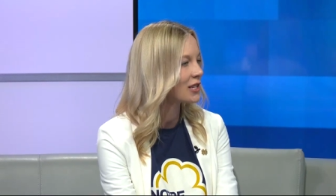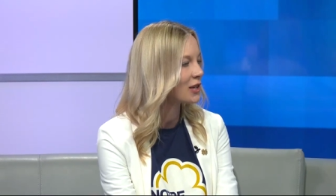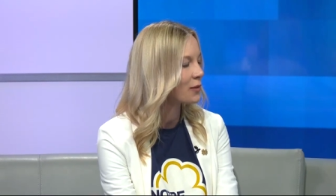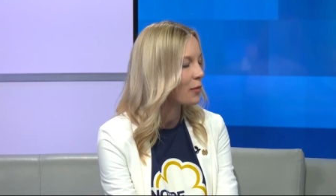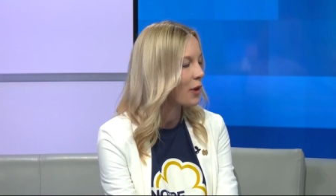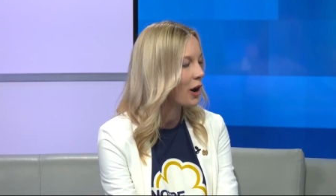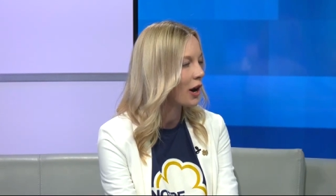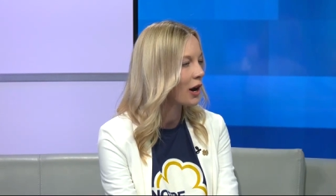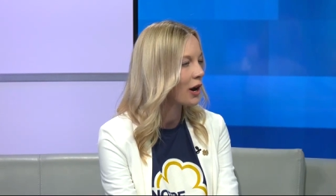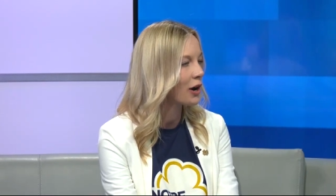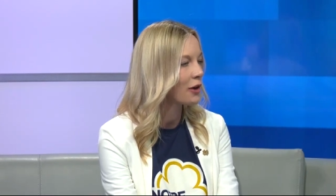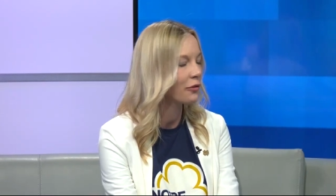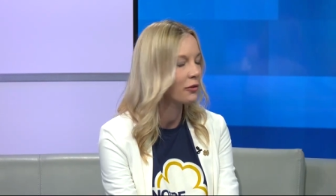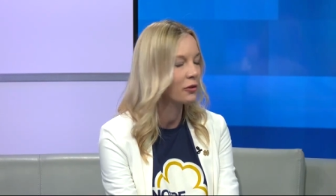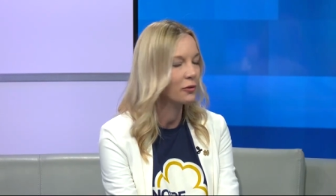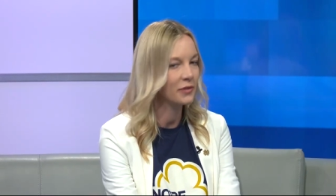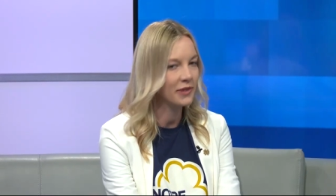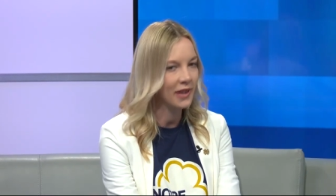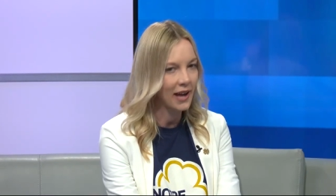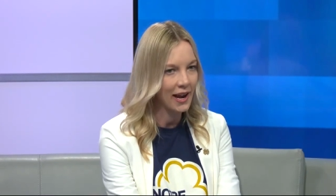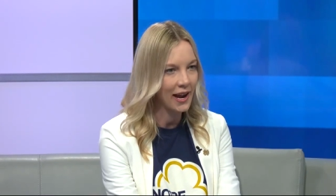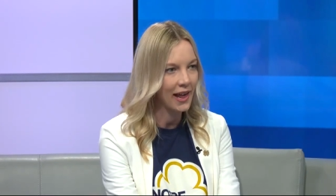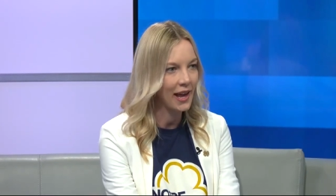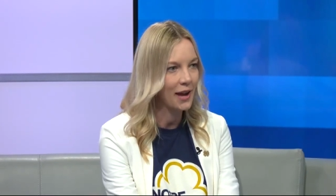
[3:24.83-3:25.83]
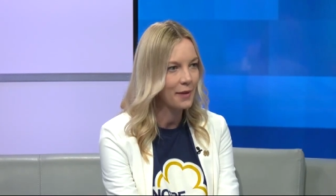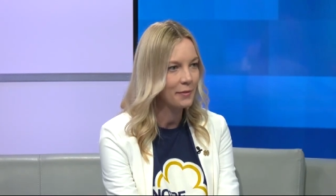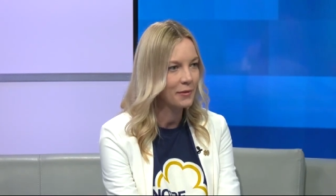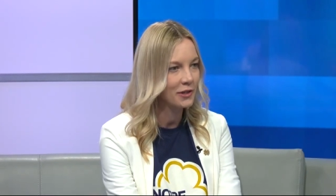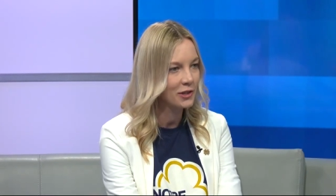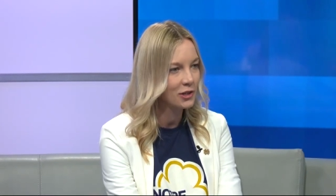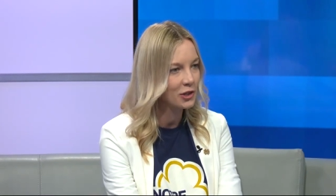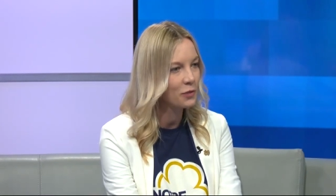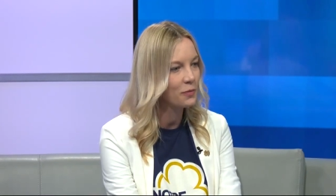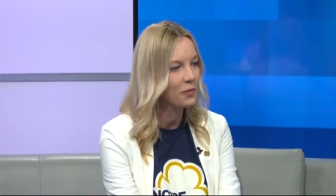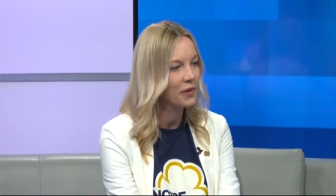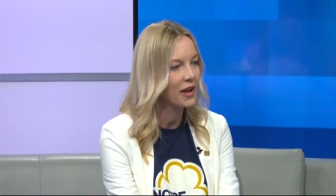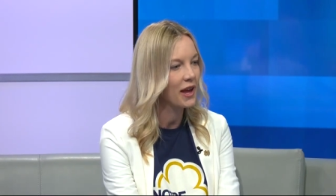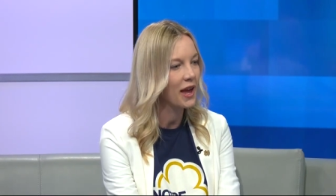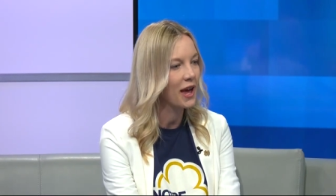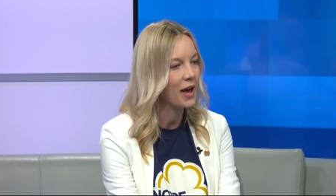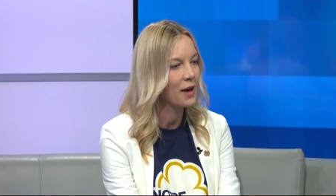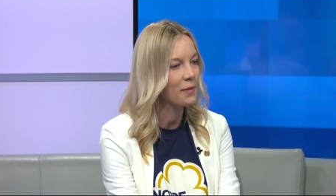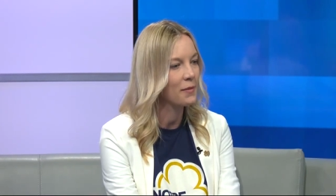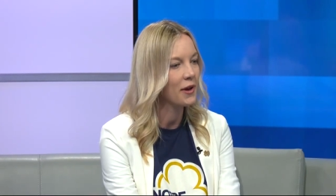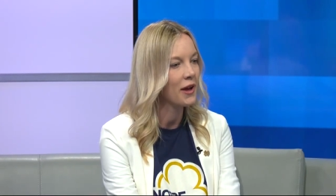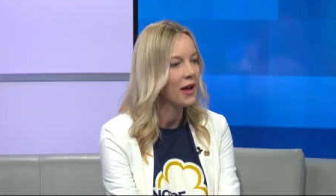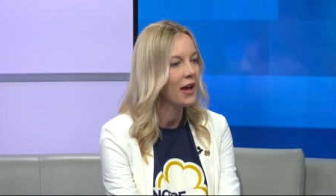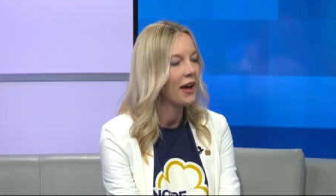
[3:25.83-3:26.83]
Tomorrow from 10 a.m. to 2
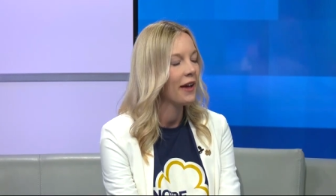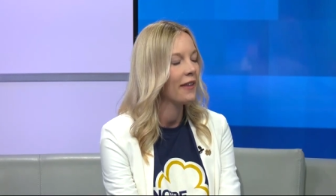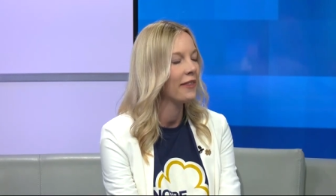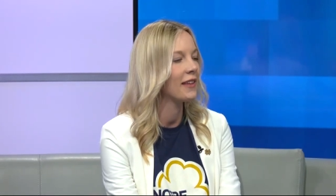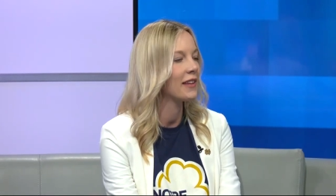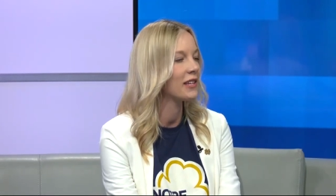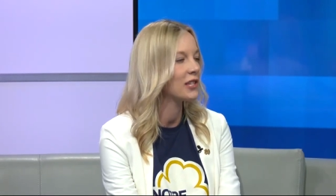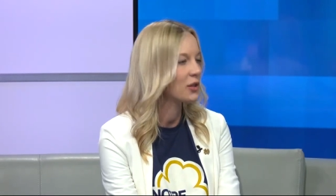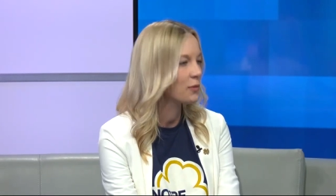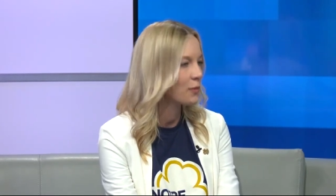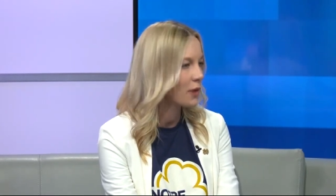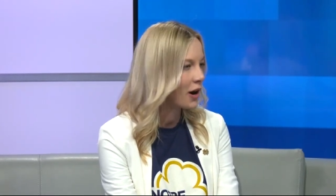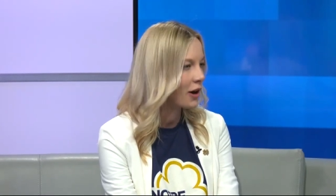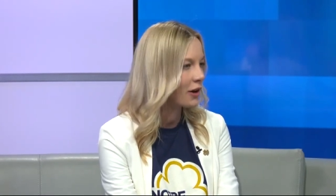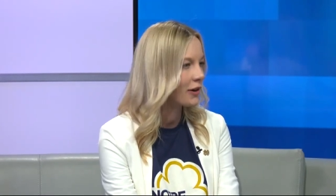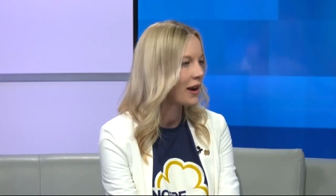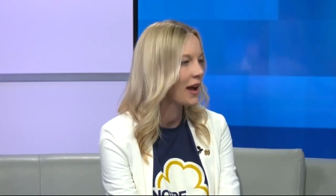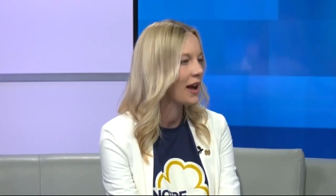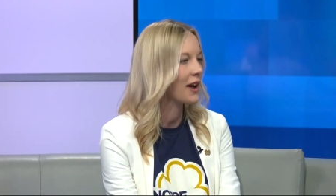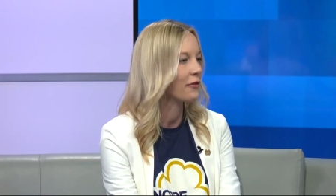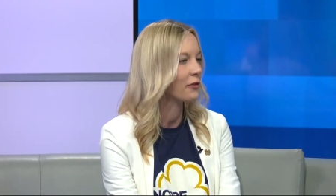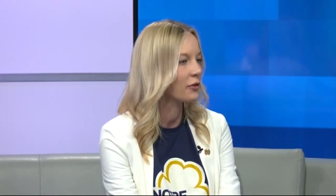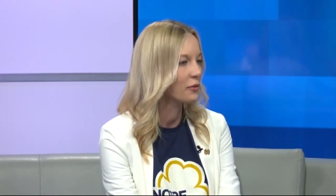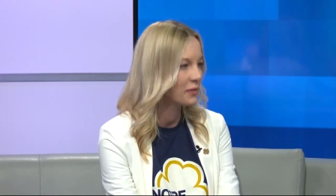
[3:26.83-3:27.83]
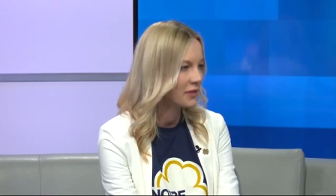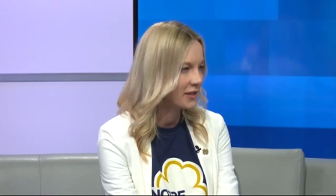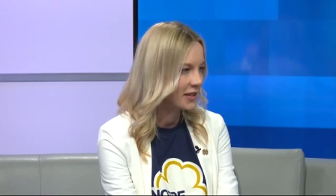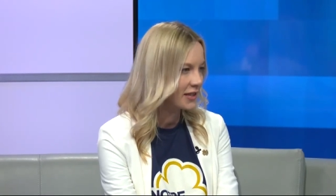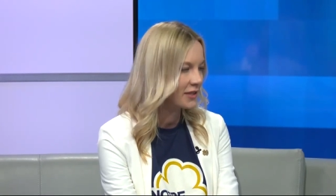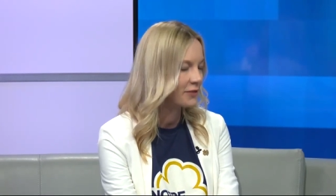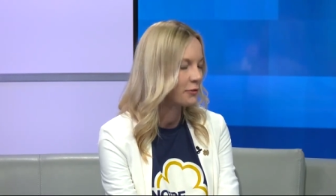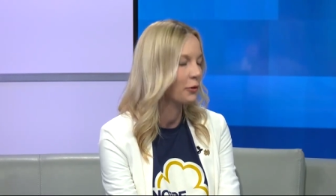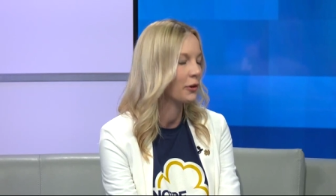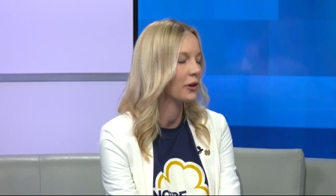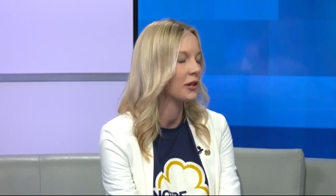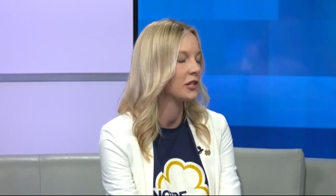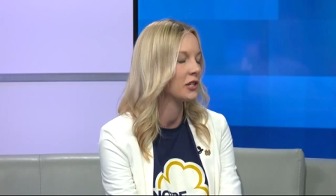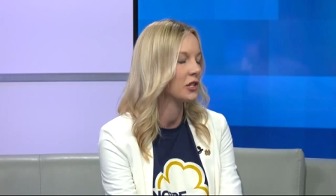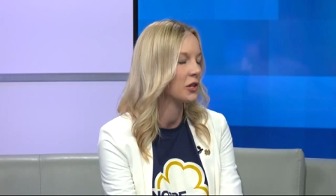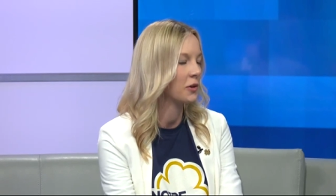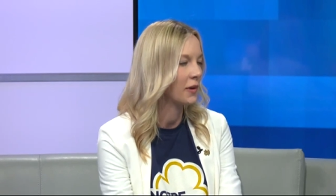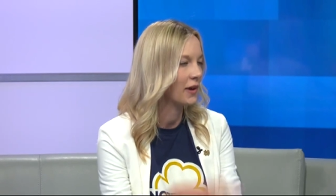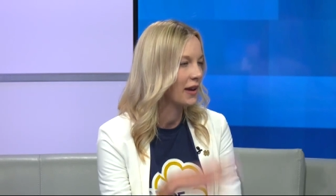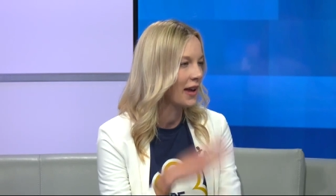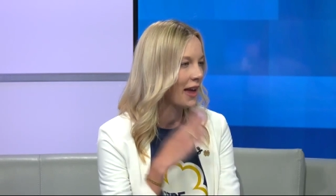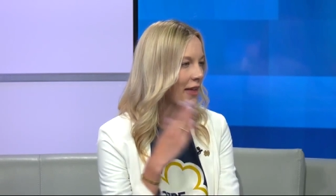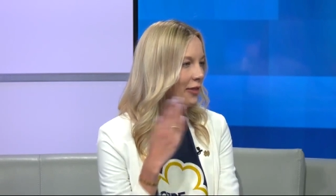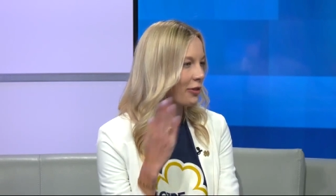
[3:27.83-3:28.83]
p.m. And then tomorrow night from 6:42
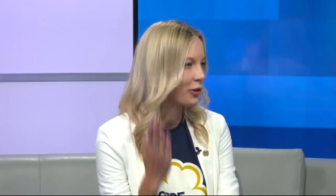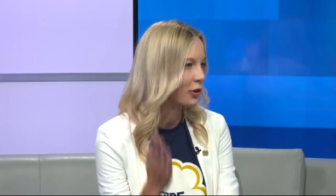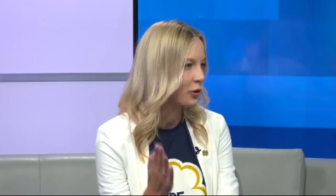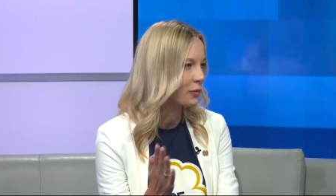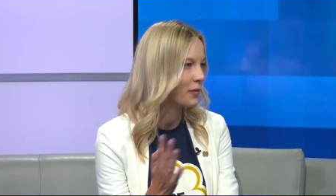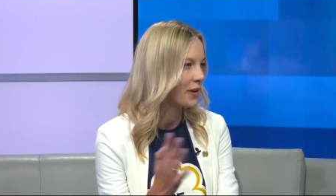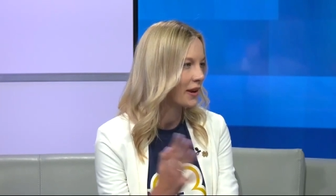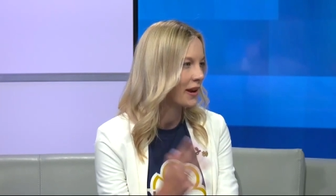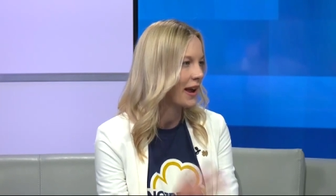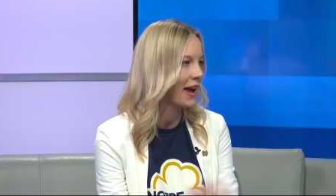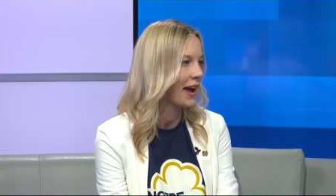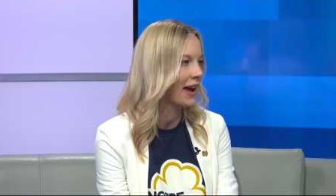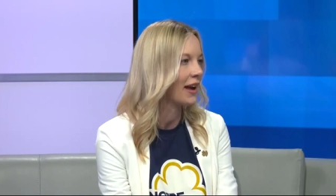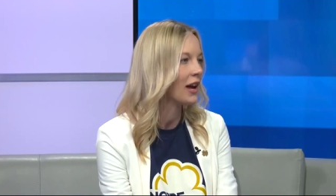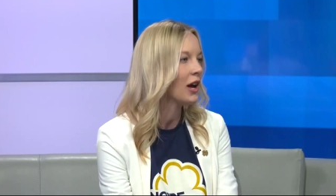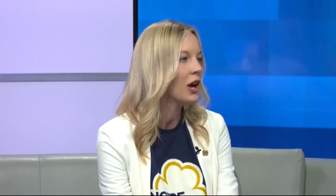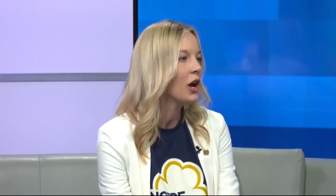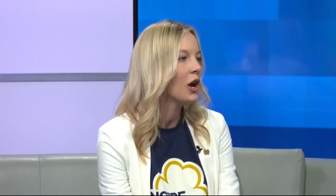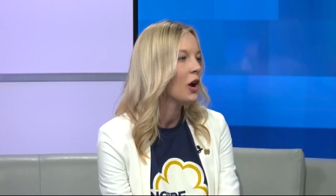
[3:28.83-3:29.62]
again through midnight.